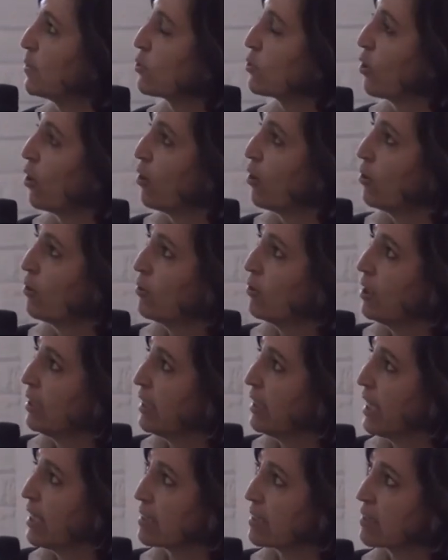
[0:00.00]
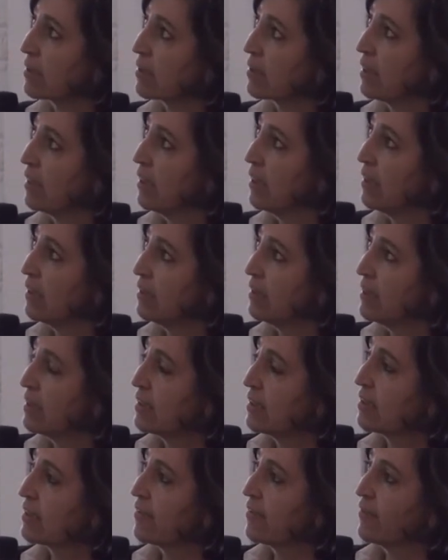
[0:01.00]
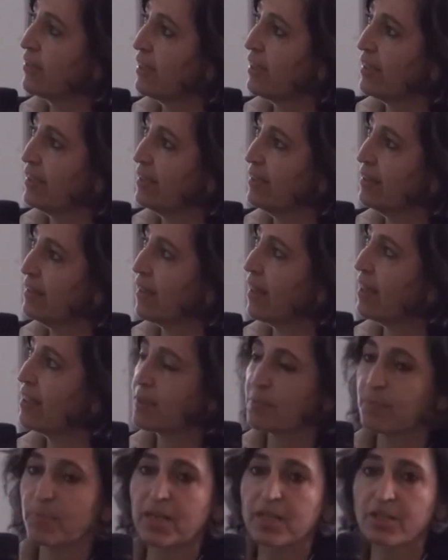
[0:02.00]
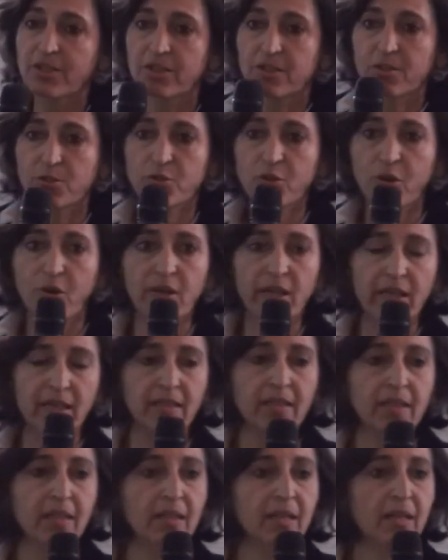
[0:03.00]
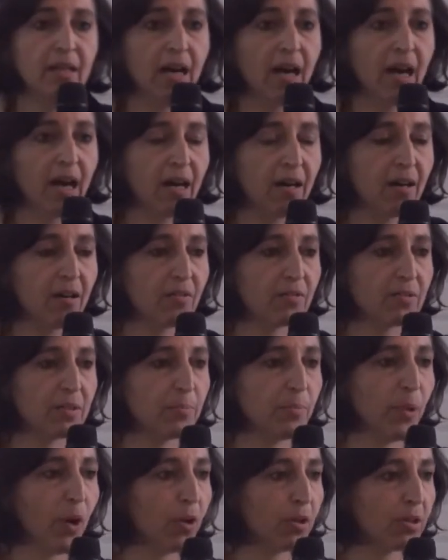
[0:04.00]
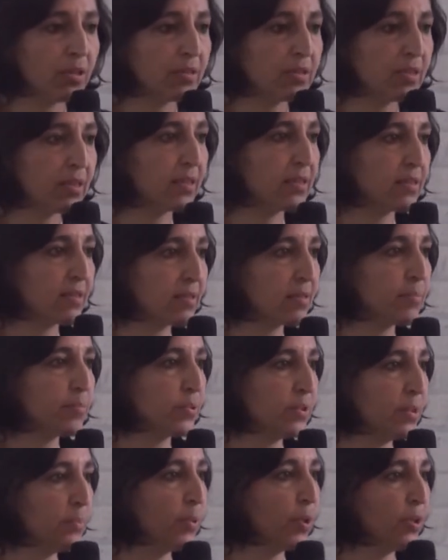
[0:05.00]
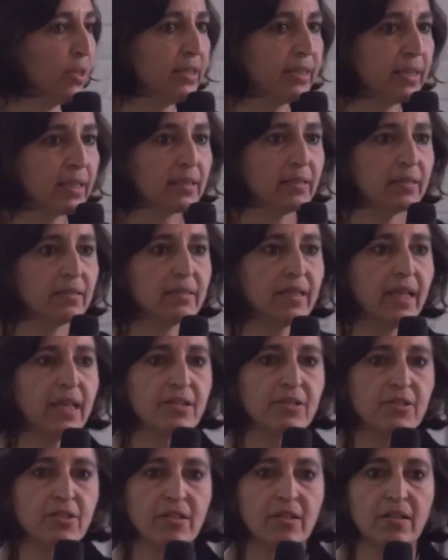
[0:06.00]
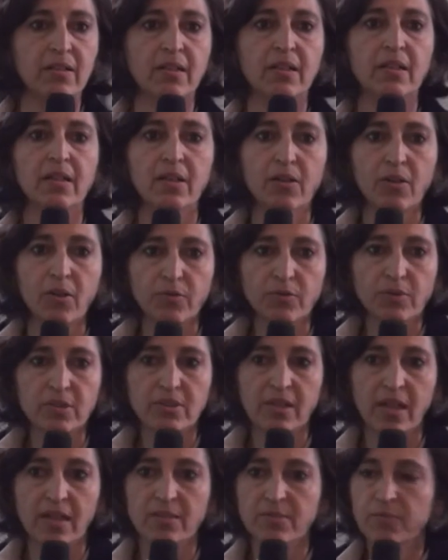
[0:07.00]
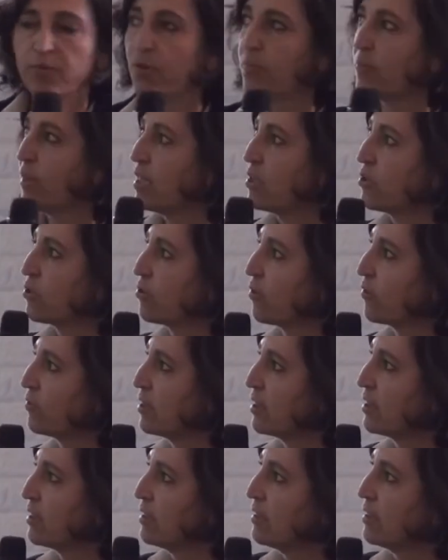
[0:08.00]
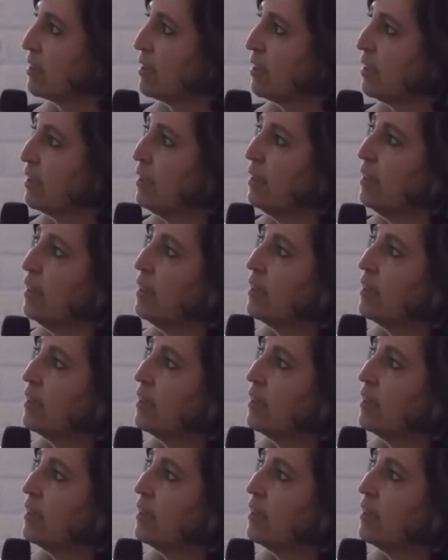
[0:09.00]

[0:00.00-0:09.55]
So yes, this is a very nice picture showing how the political nature of the transformation of the city.